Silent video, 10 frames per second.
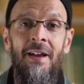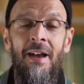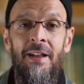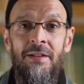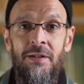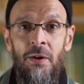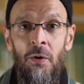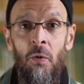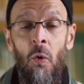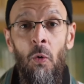And
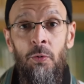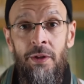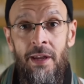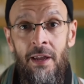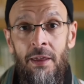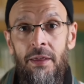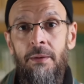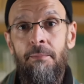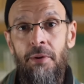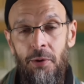so only the
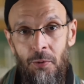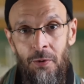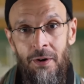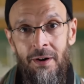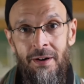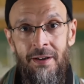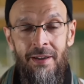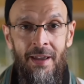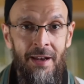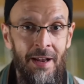pure
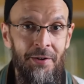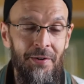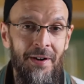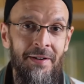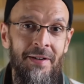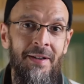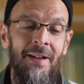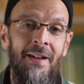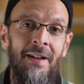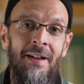can enter it.
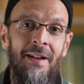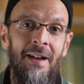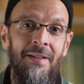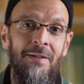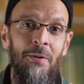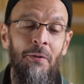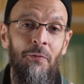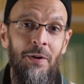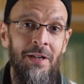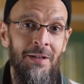And so if
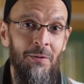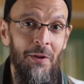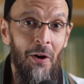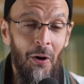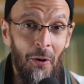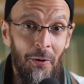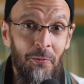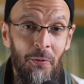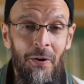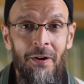we didn't do the hard
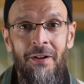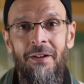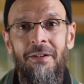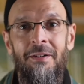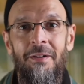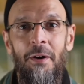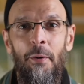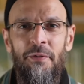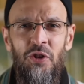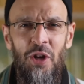work
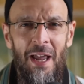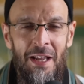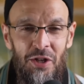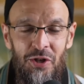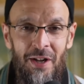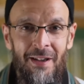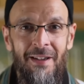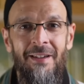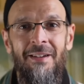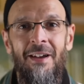of changing
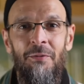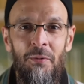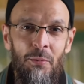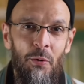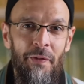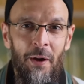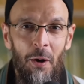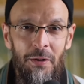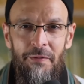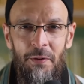and removing
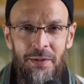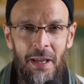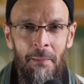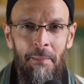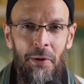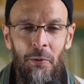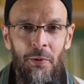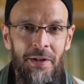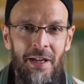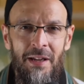all of those
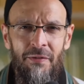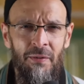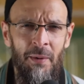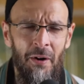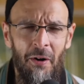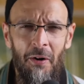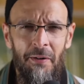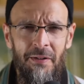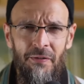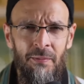impurities from our
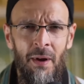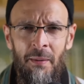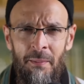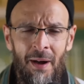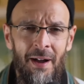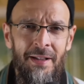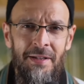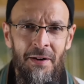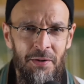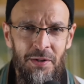hearts, from our minds
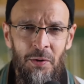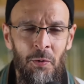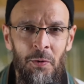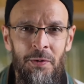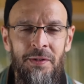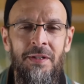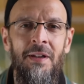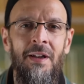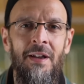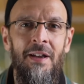and our souls
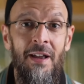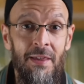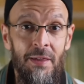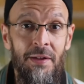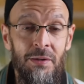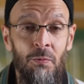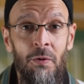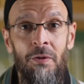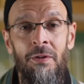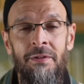in this
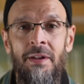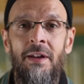world,